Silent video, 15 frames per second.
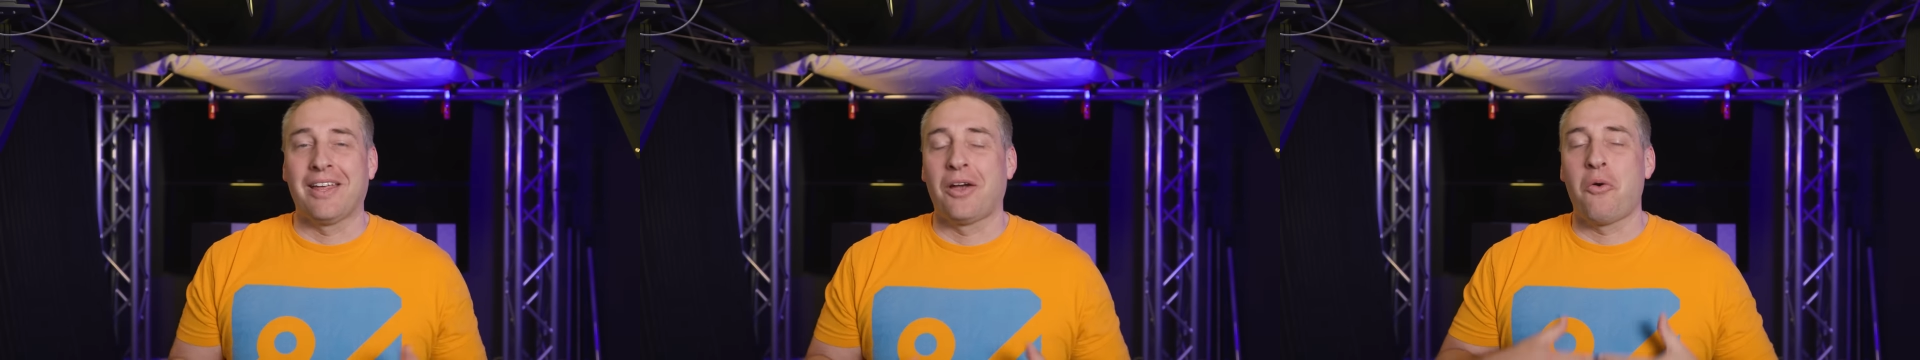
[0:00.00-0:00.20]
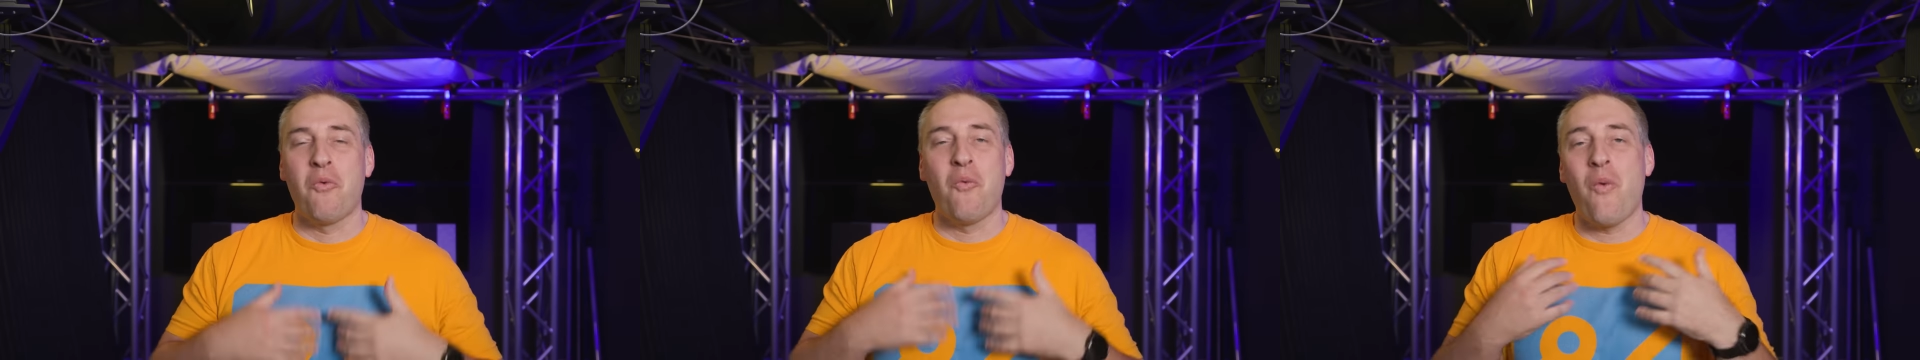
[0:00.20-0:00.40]

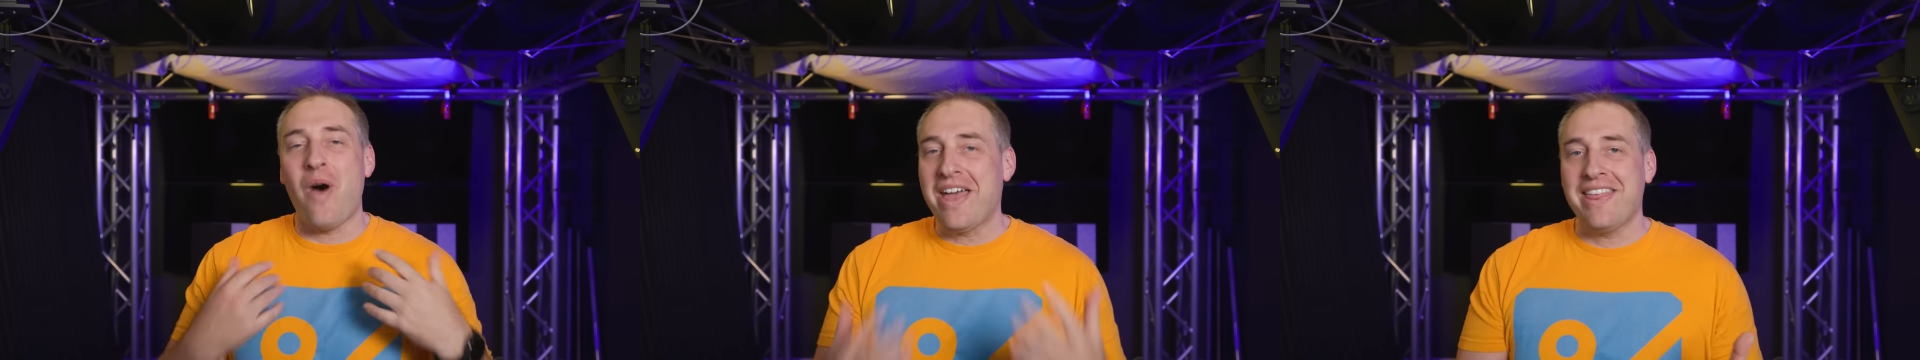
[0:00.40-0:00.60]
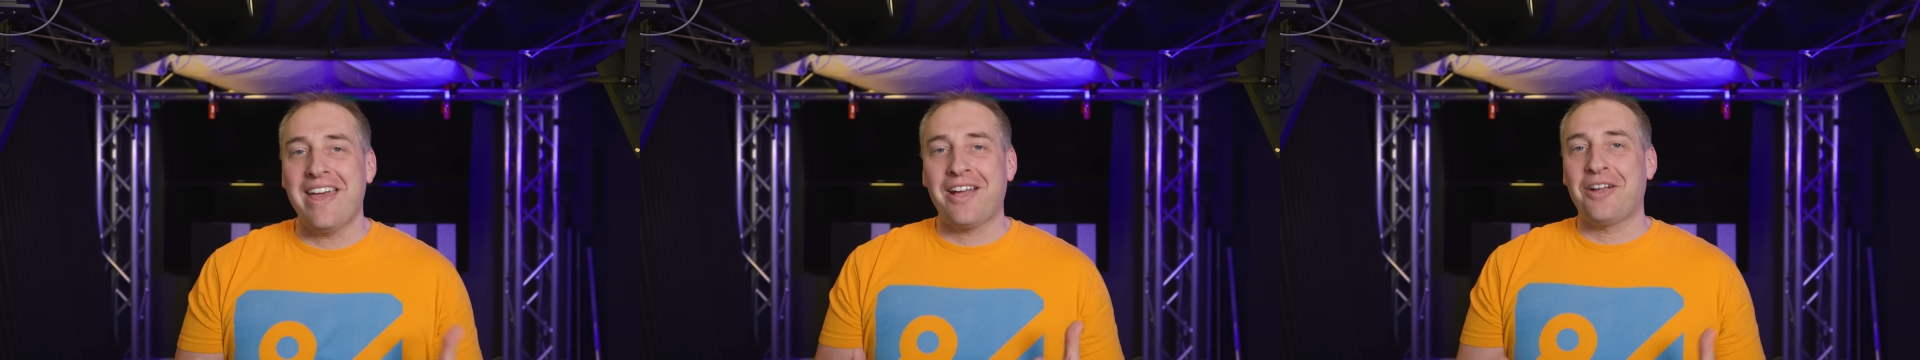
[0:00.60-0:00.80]
Like,
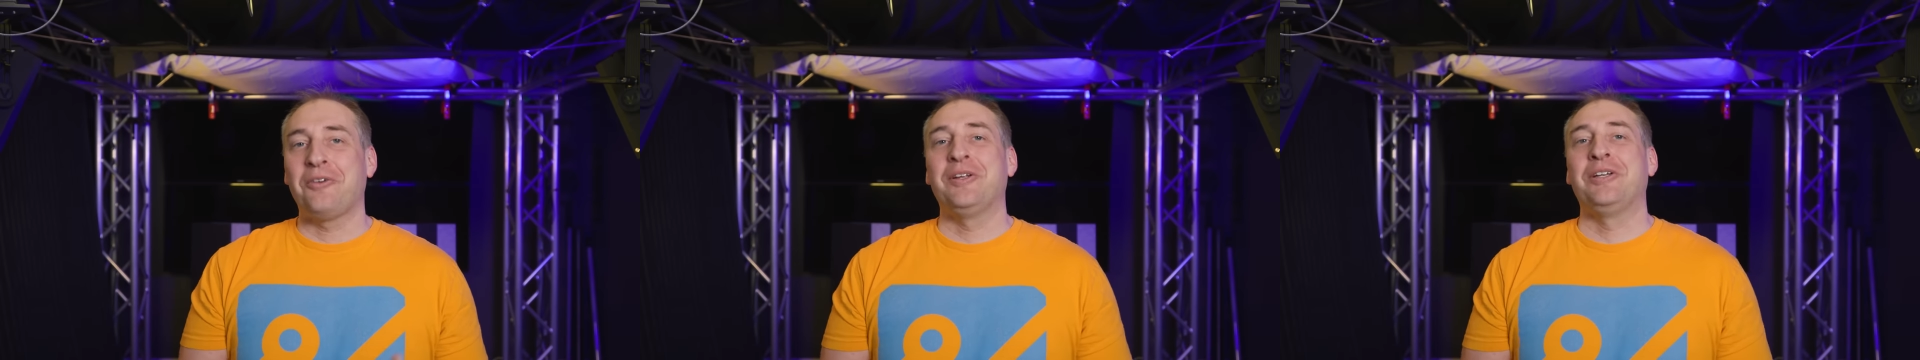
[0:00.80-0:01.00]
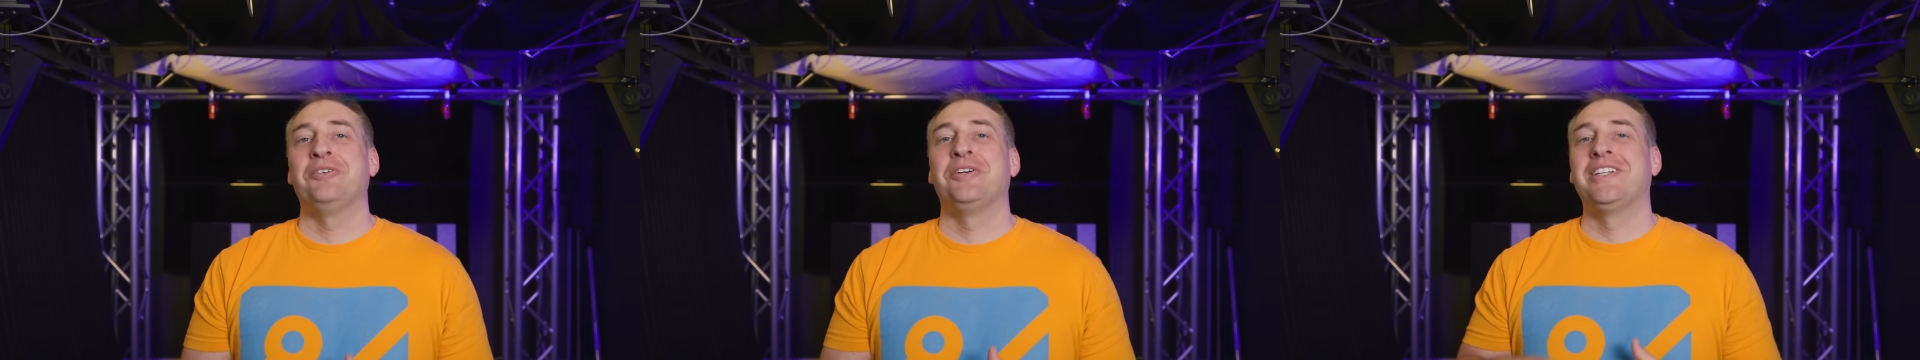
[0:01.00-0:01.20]
why the heck are
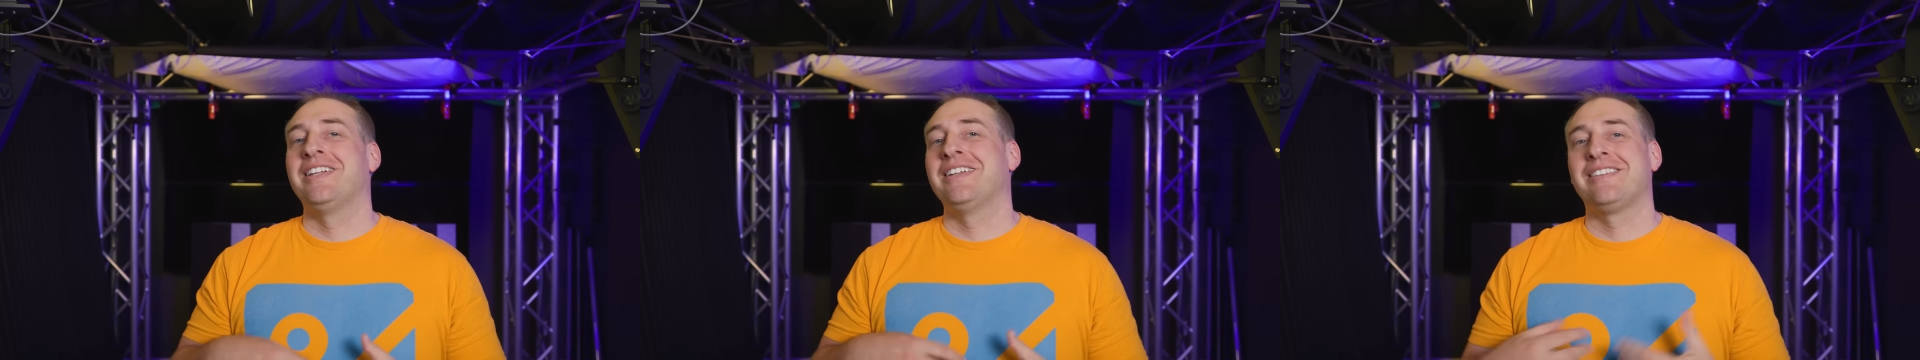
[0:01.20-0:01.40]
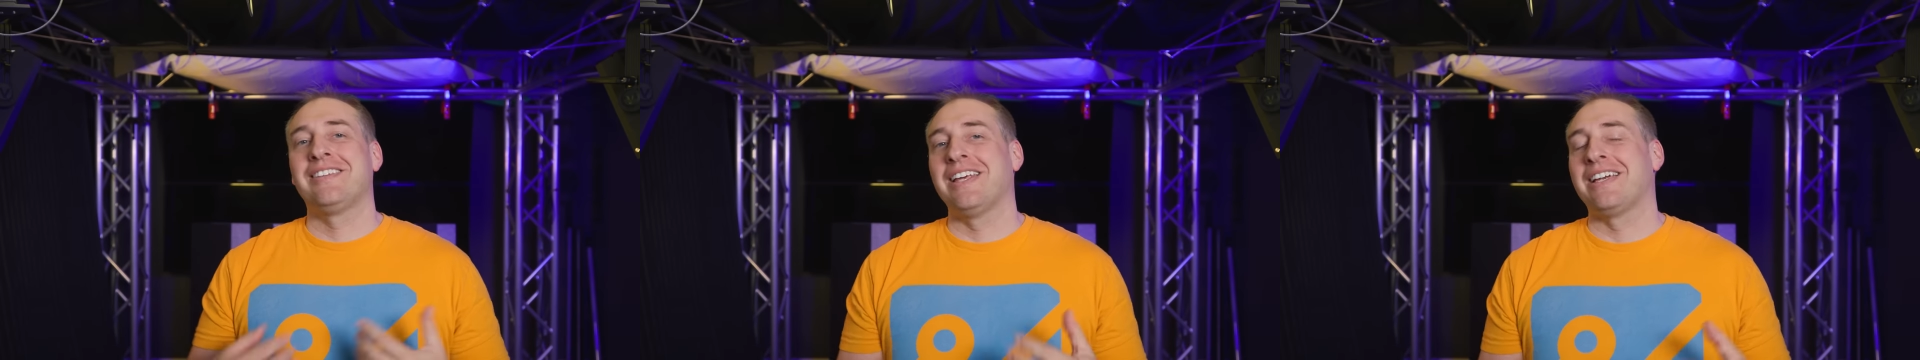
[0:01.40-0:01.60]
we doing this?